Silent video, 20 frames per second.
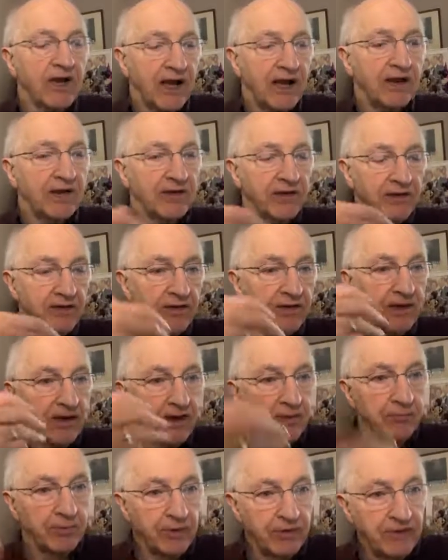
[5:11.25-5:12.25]
And
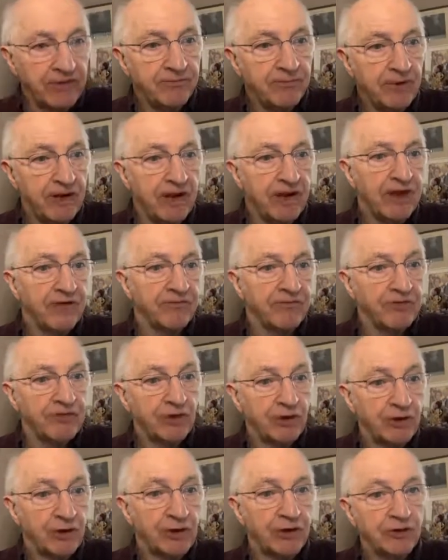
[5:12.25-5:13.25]
believe me, I have
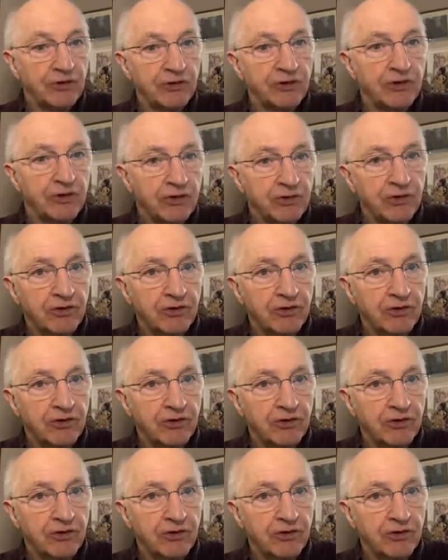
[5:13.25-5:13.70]
turned